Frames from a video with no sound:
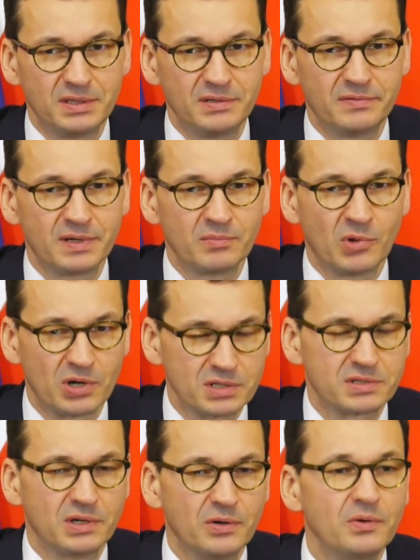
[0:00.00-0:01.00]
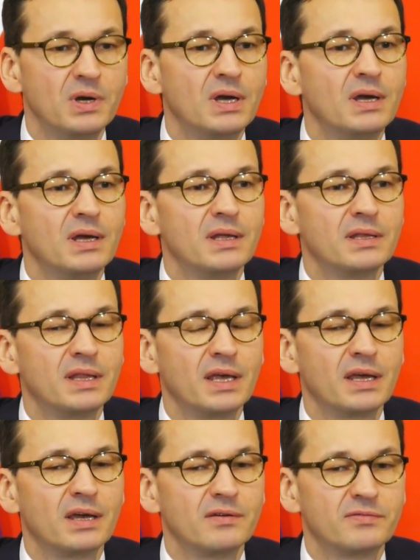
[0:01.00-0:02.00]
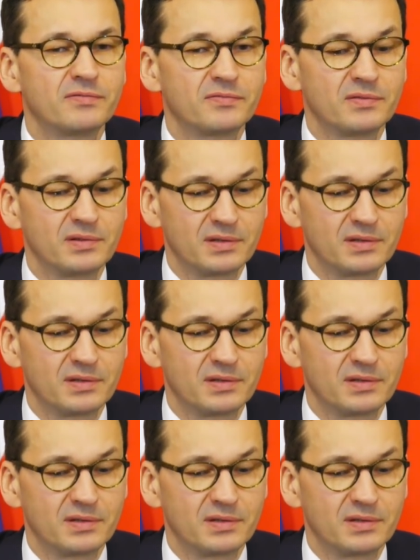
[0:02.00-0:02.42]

even more so. They have